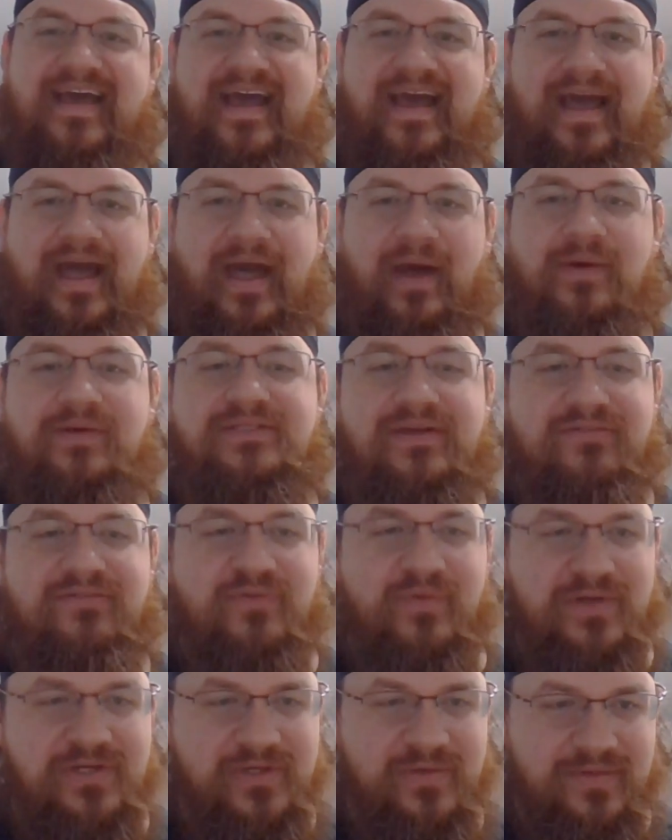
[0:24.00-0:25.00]
How is
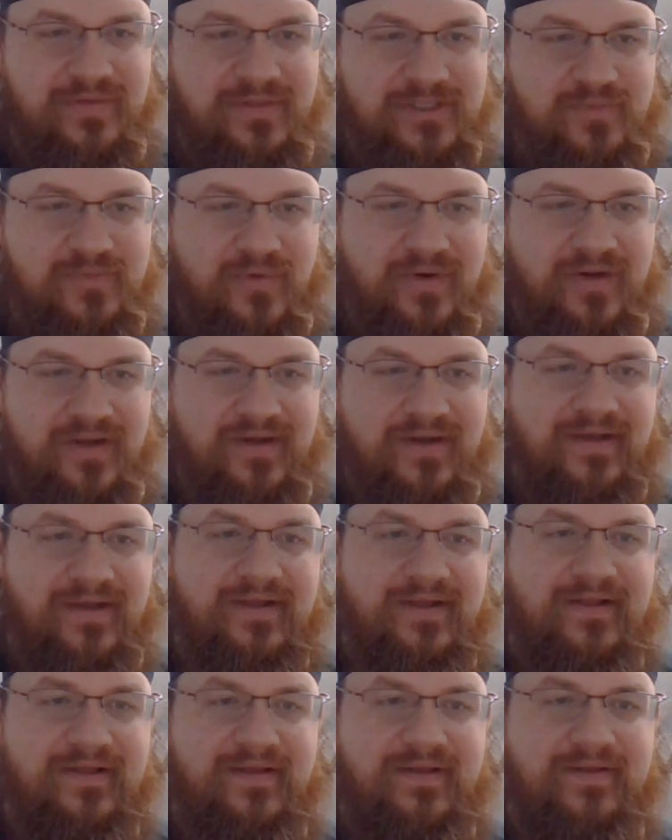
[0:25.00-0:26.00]
everyone doing this morning?
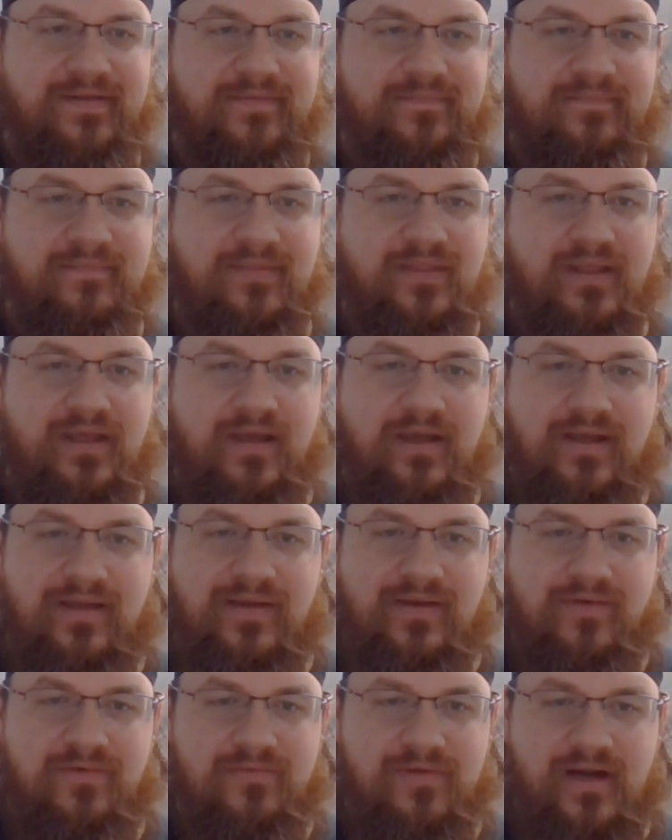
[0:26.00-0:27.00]

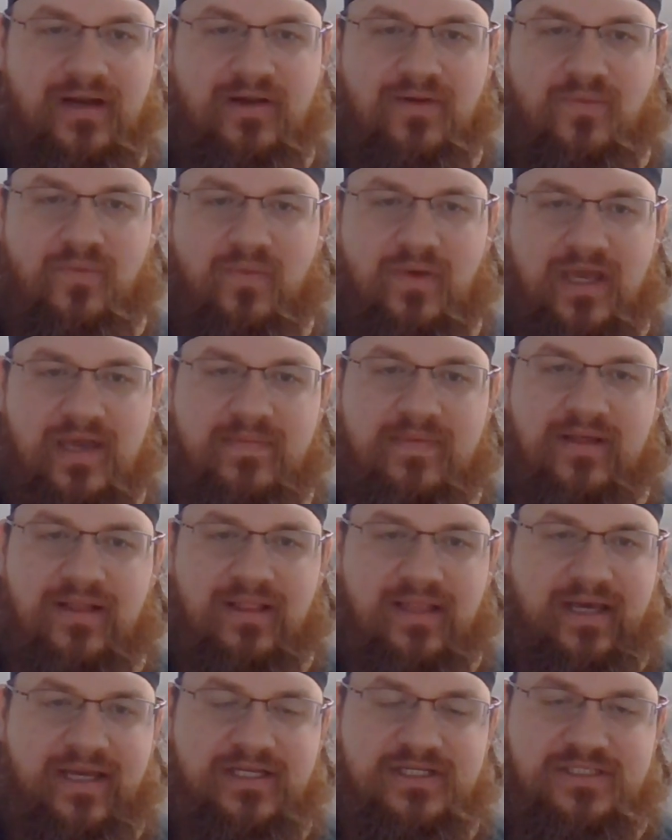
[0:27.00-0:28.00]
Running a wee bit
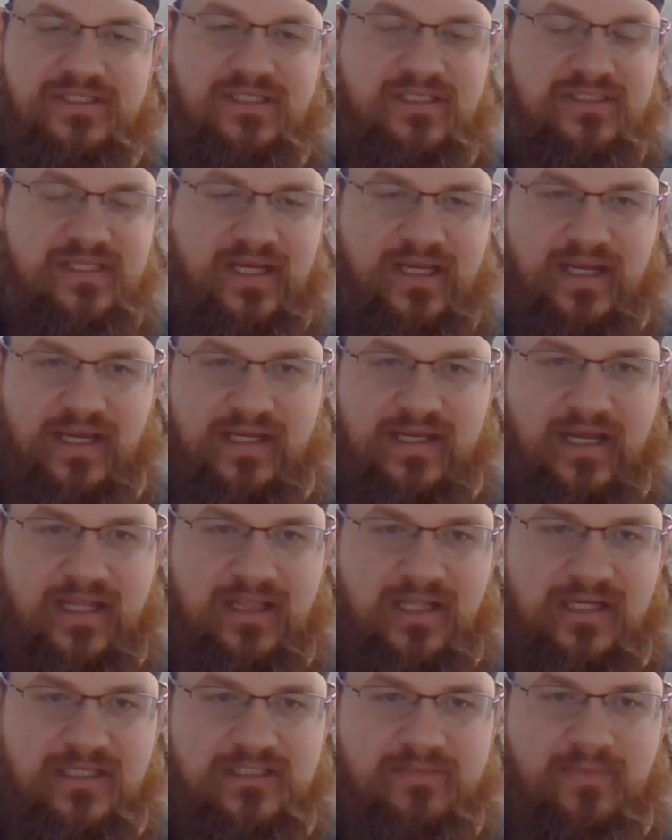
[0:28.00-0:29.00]
late just because I, I got
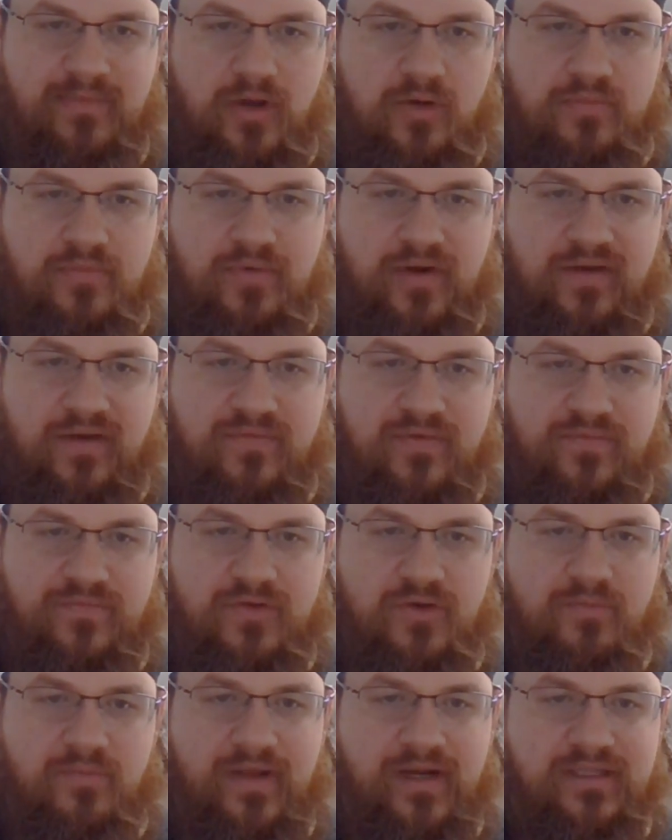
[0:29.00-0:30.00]
lost in my own brain for a
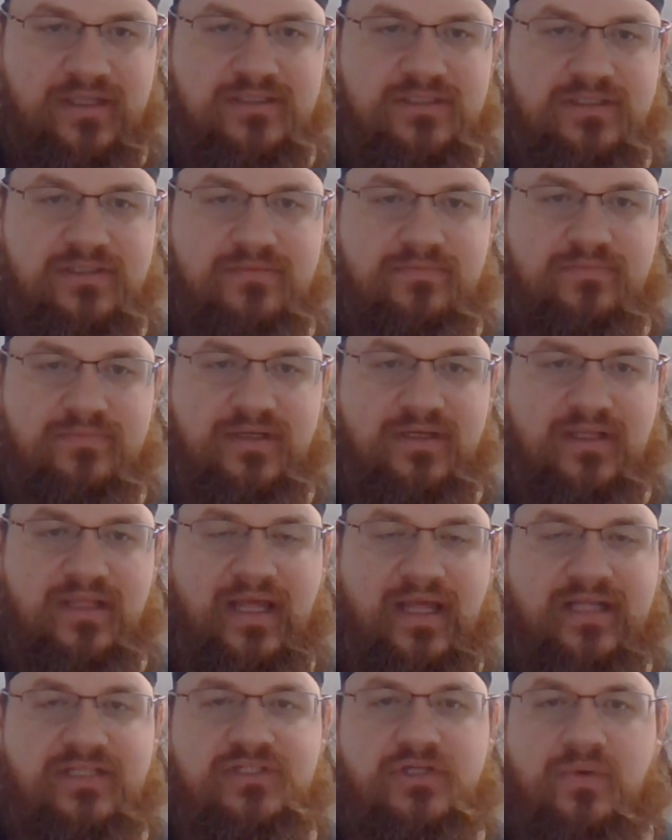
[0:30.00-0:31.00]
few minutes, but
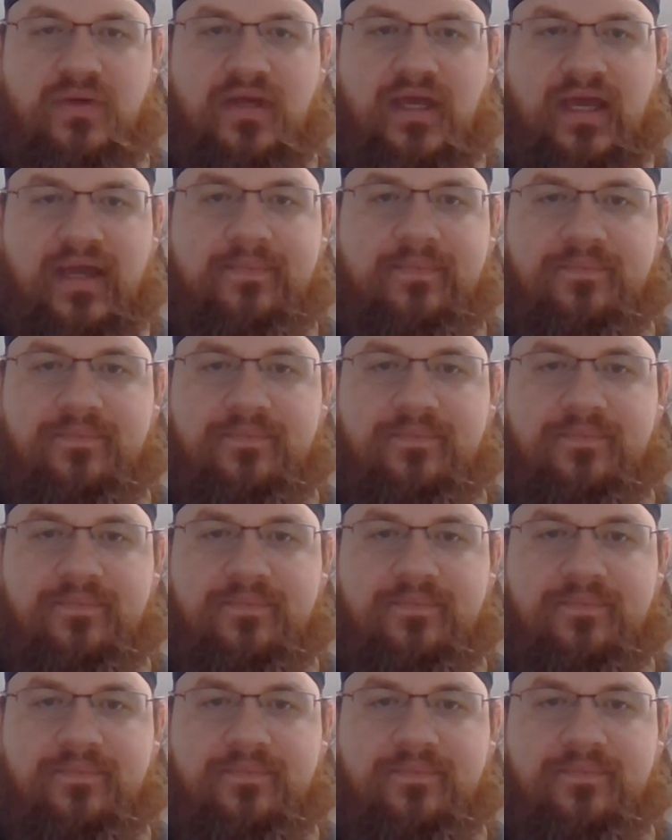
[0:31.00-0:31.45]
that's okay.